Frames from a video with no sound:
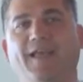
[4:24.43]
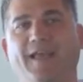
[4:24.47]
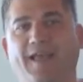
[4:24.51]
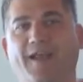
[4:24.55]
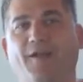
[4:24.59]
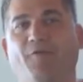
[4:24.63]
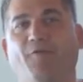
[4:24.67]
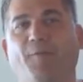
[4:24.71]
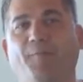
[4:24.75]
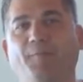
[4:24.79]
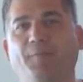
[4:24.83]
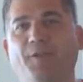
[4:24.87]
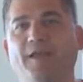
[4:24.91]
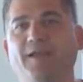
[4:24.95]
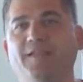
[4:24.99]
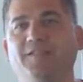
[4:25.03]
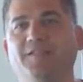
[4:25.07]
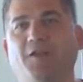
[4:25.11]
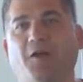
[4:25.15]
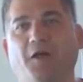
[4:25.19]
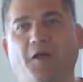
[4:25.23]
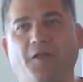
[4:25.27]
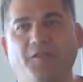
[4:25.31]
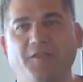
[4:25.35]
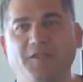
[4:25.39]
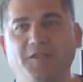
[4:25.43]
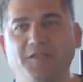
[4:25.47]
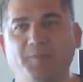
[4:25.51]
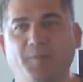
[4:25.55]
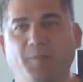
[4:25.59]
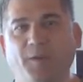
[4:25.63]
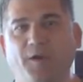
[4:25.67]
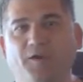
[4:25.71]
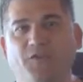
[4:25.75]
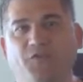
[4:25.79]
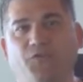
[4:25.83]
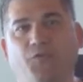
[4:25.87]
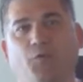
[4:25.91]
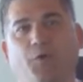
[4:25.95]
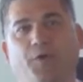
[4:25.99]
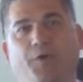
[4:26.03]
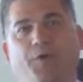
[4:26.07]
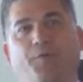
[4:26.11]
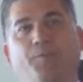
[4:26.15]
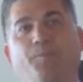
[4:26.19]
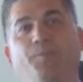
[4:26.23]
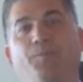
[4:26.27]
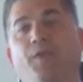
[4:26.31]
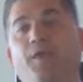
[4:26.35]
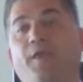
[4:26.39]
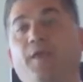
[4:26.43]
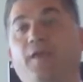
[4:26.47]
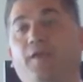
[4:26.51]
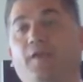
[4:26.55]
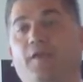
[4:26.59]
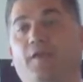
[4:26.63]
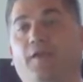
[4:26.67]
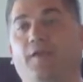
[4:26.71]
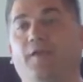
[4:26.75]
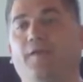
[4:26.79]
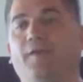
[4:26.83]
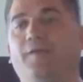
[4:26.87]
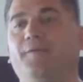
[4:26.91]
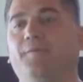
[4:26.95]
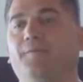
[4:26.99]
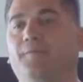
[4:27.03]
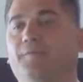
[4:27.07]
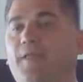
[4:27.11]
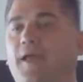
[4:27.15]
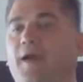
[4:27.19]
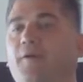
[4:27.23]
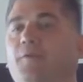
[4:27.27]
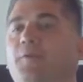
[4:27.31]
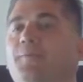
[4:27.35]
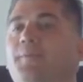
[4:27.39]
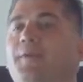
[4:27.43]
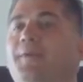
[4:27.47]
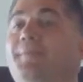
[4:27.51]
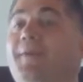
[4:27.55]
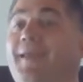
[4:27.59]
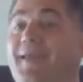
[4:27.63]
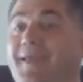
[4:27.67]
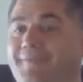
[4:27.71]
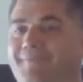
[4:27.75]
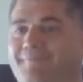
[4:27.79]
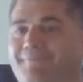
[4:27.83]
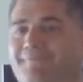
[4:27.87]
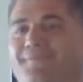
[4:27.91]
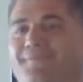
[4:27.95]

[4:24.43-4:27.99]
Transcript: and replace all these parts for you. That would be me.